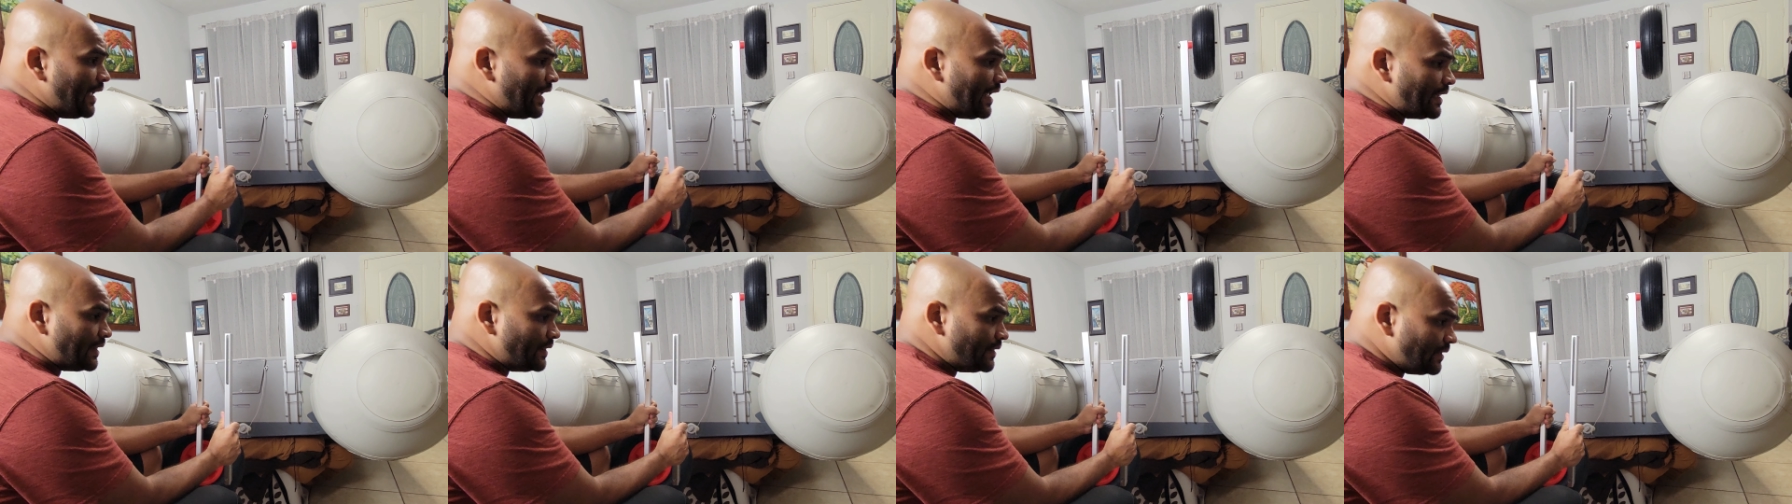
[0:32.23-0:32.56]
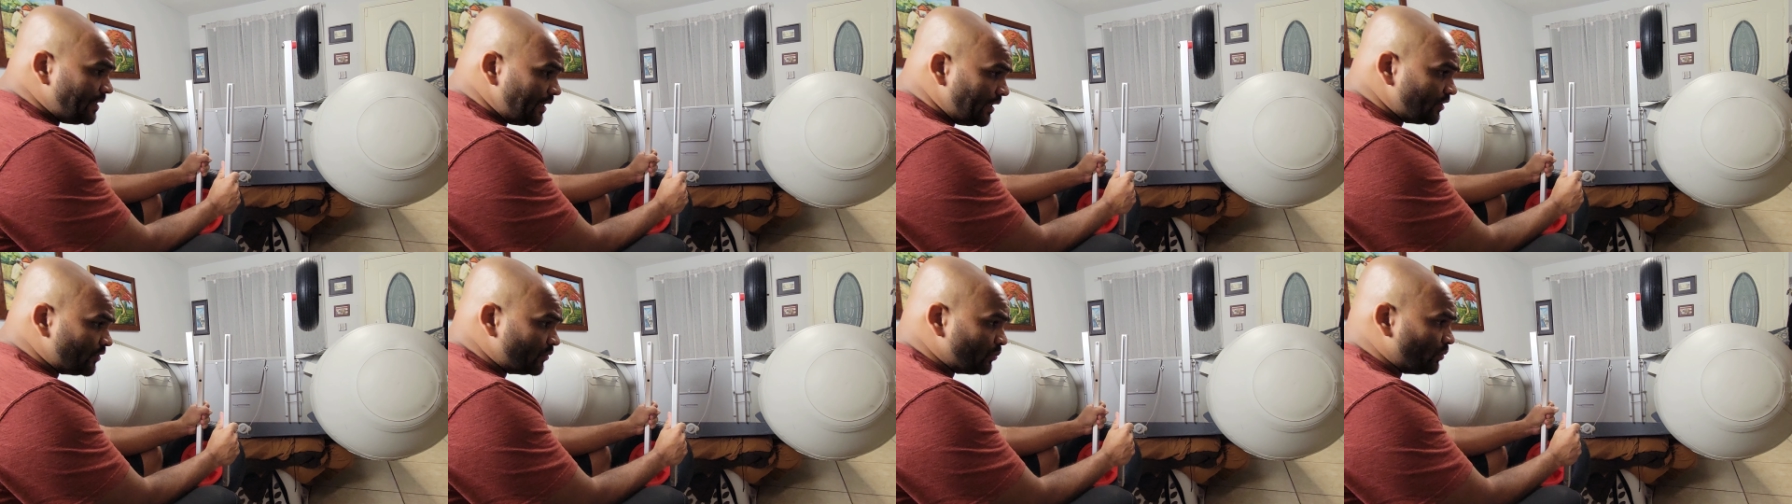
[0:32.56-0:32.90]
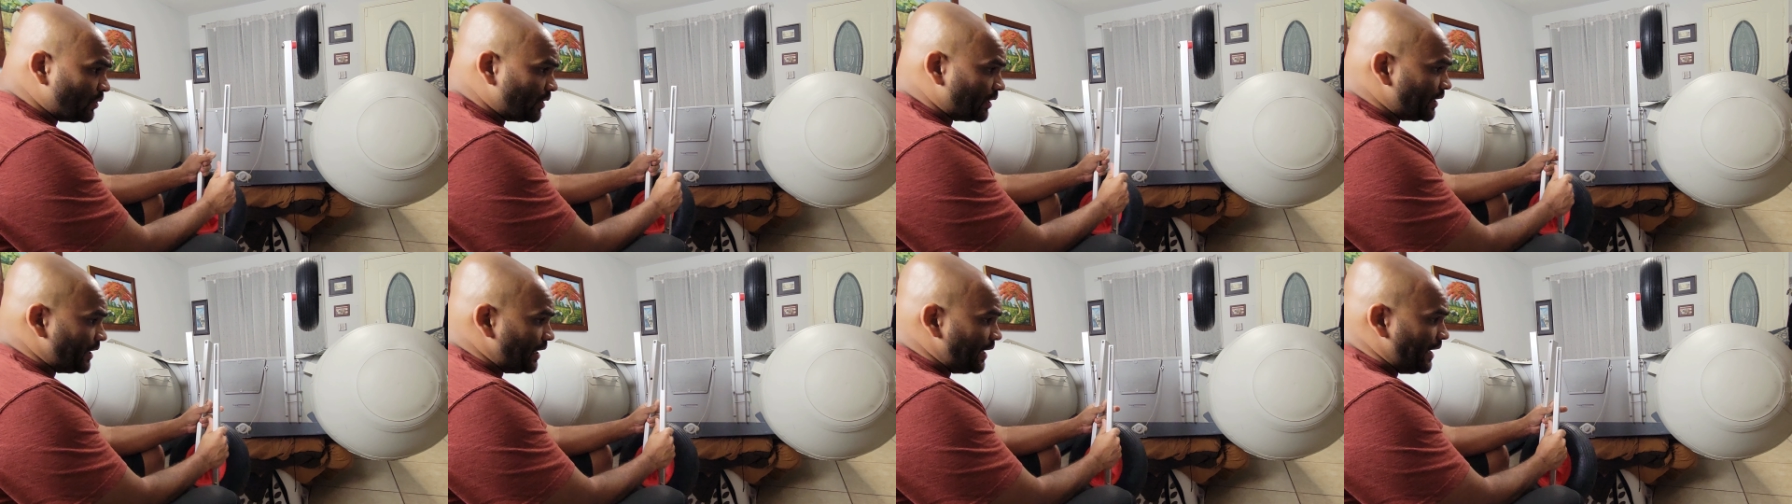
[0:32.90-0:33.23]
And this
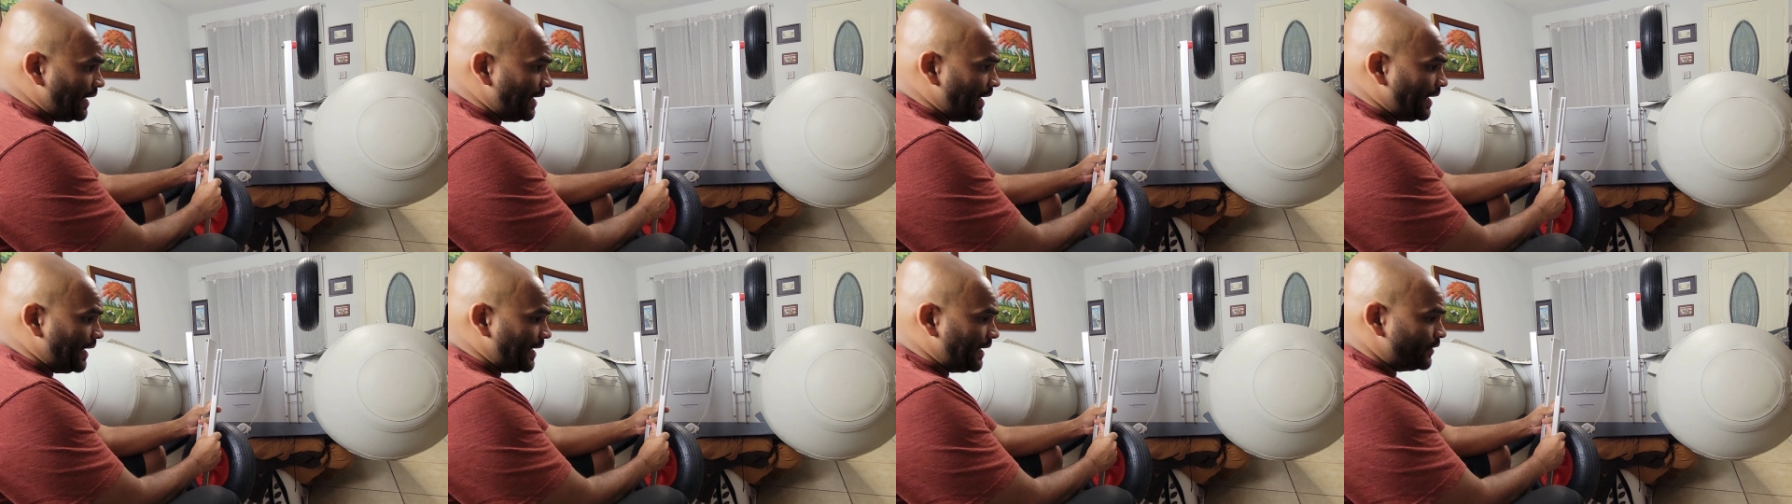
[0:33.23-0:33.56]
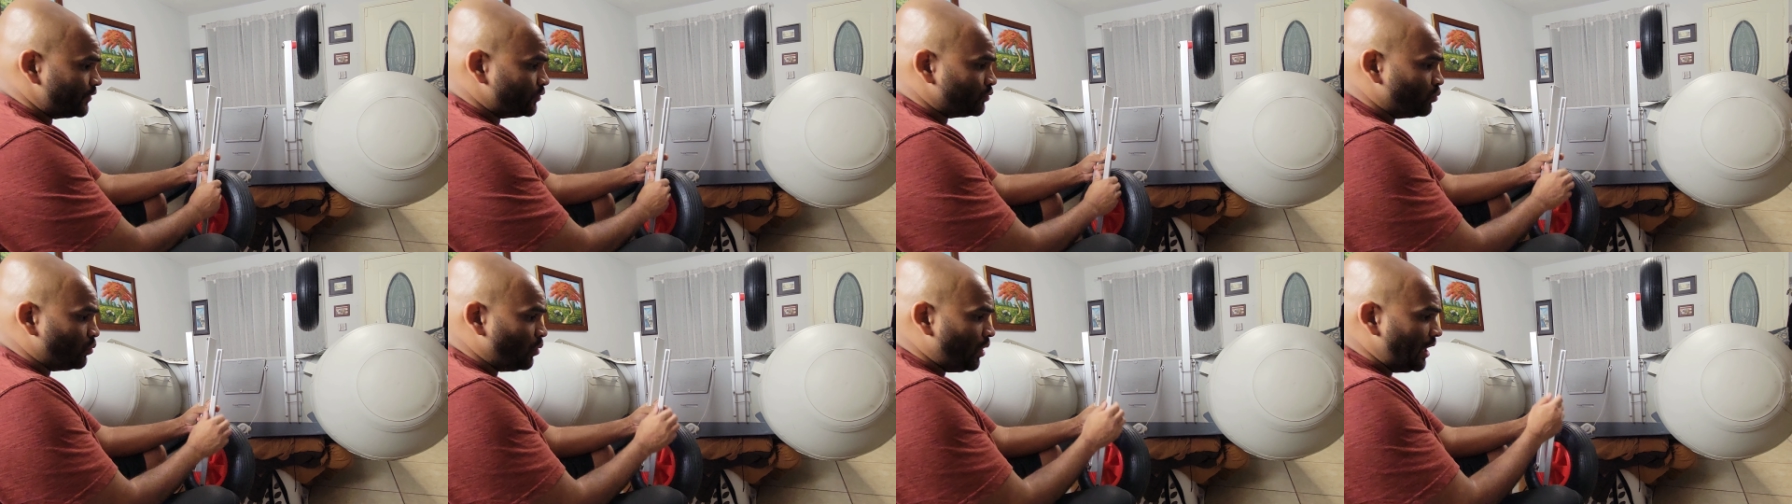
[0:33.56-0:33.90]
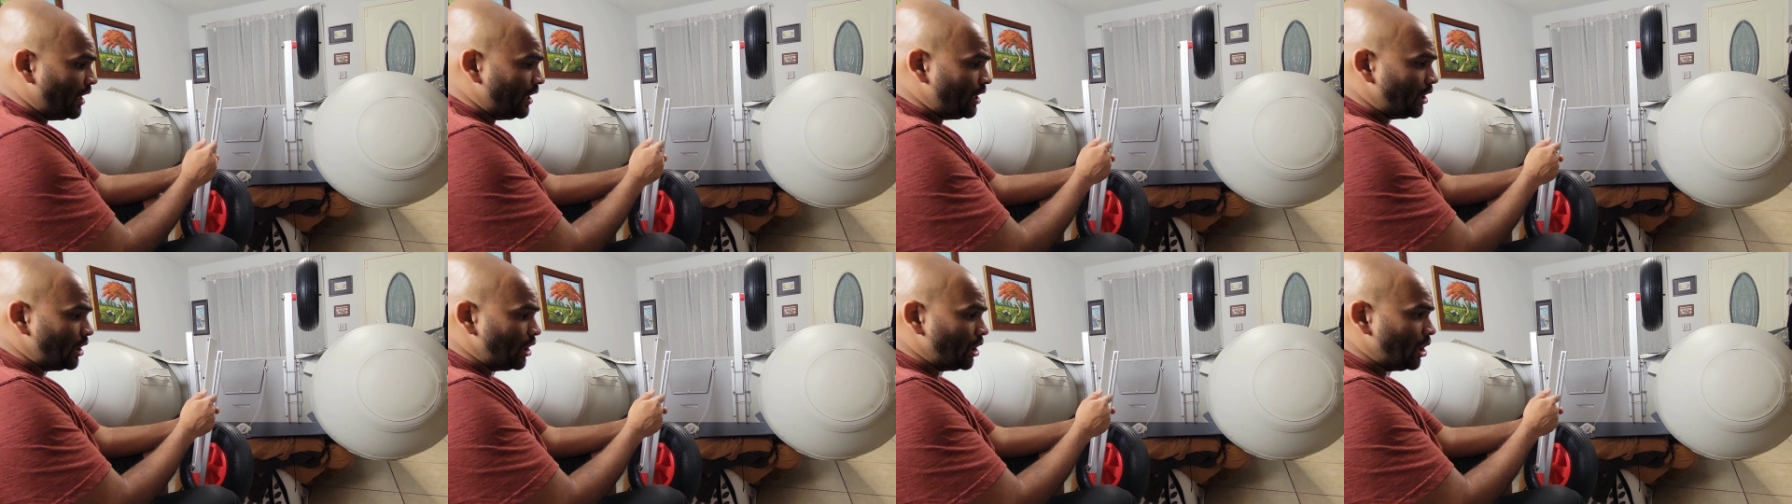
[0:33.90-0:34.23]
one has
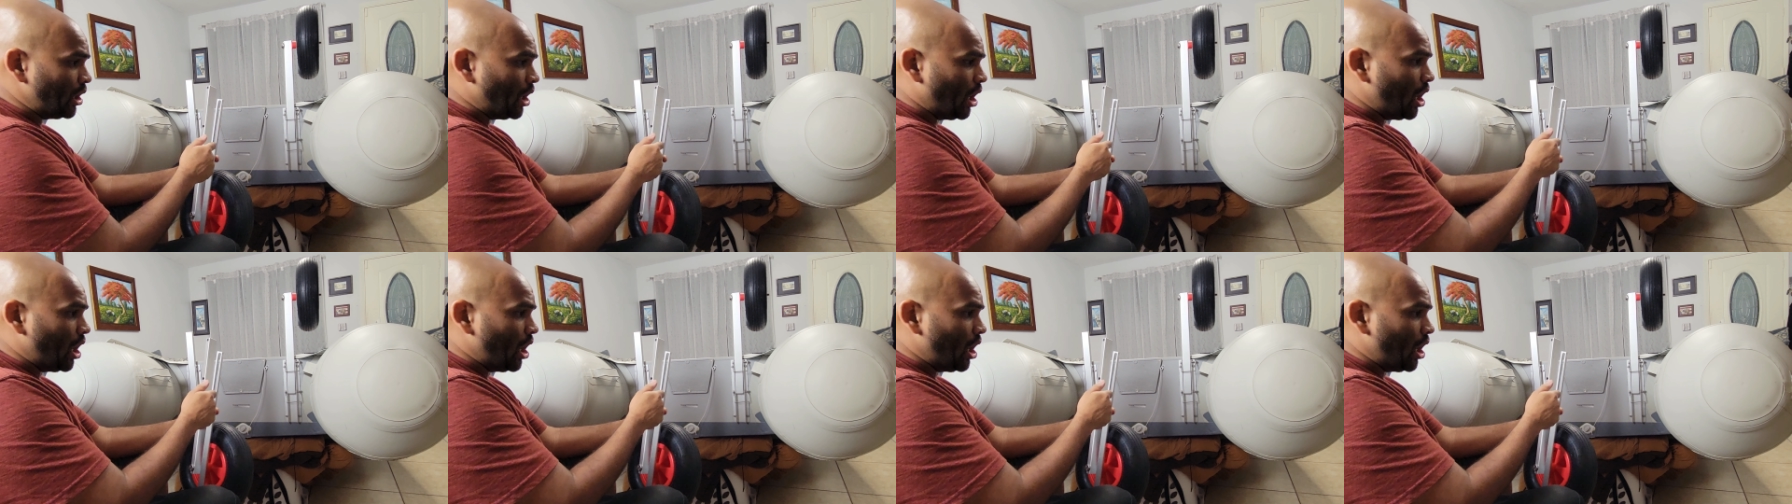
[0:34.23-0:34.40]
one